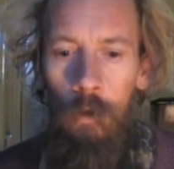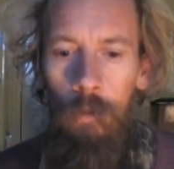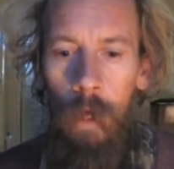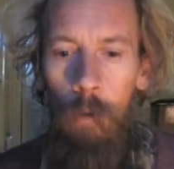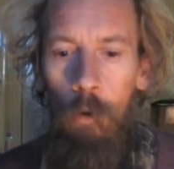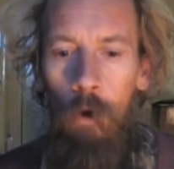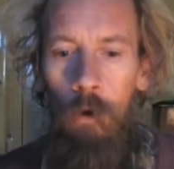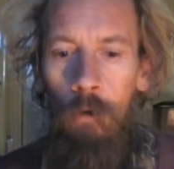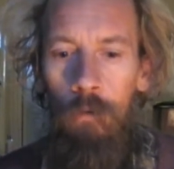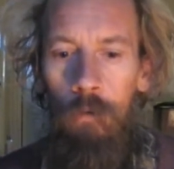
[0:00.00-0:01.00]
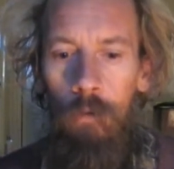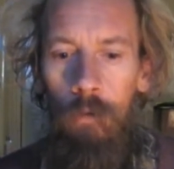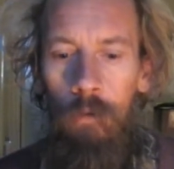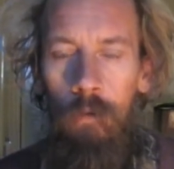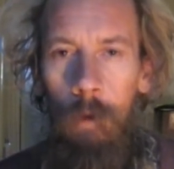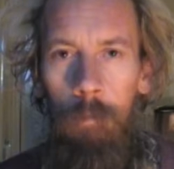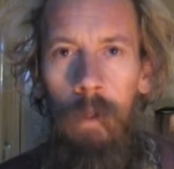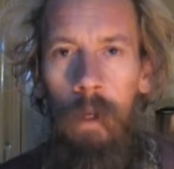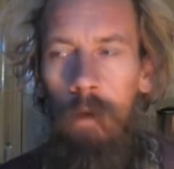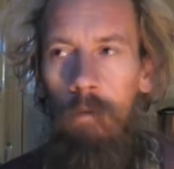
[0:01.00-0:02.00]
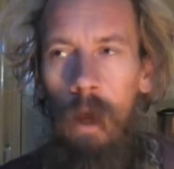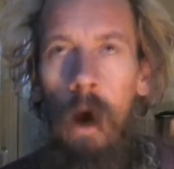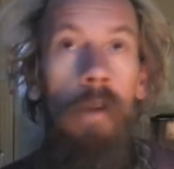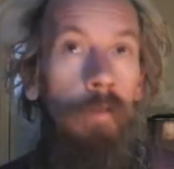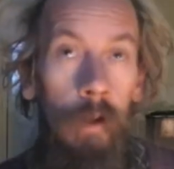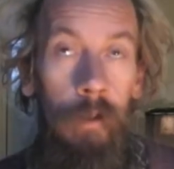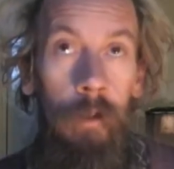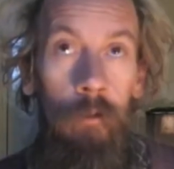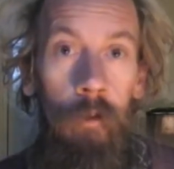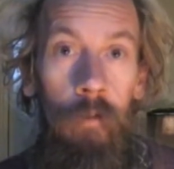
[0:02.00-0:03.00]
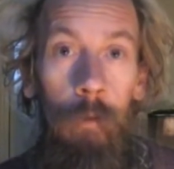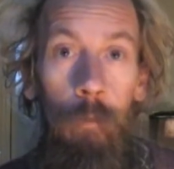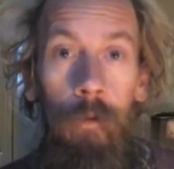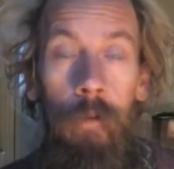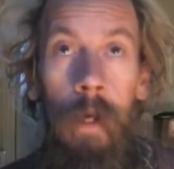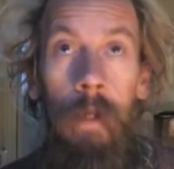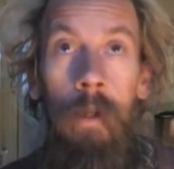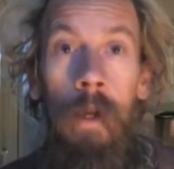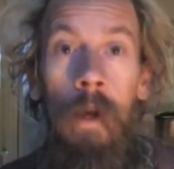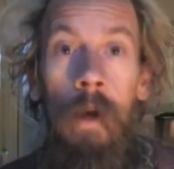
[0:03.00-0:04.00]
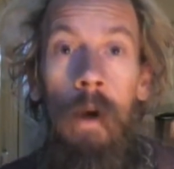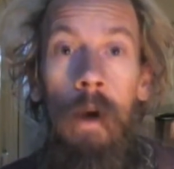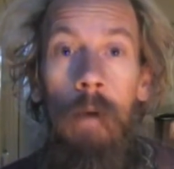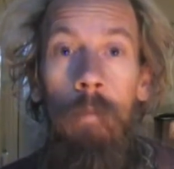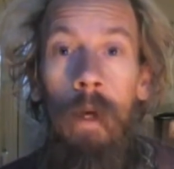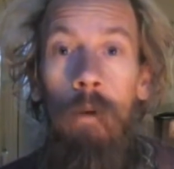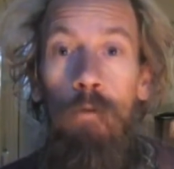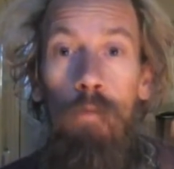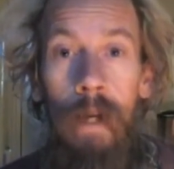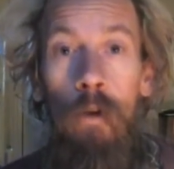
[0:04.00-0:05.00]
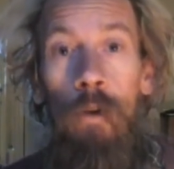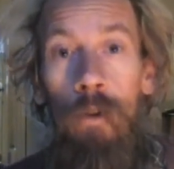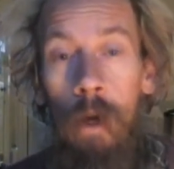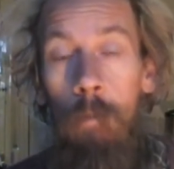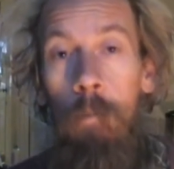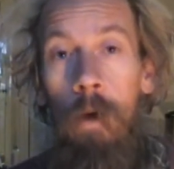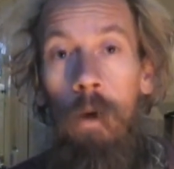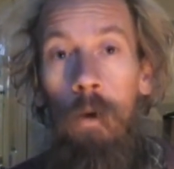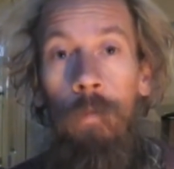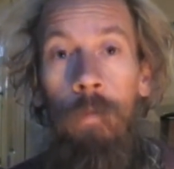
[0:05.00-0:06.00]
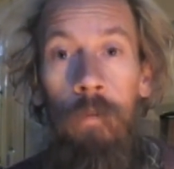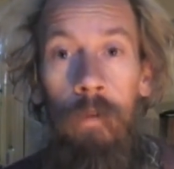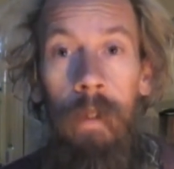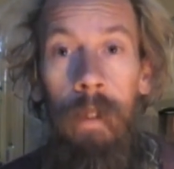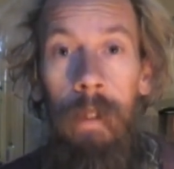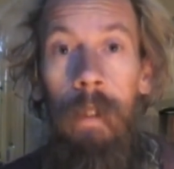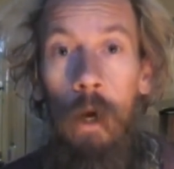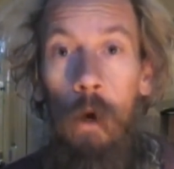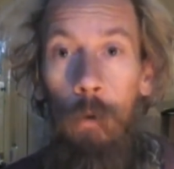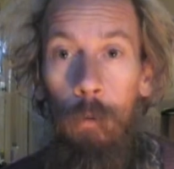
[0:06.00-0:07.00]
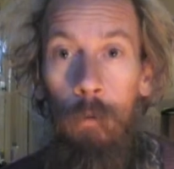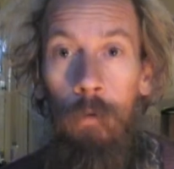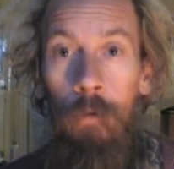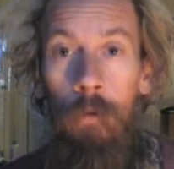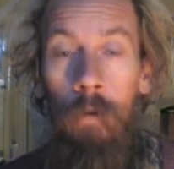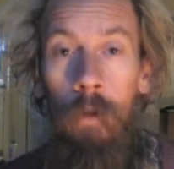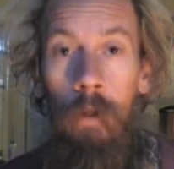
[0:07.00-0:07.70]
there was something that I find interesting was that they had a record number of CEOs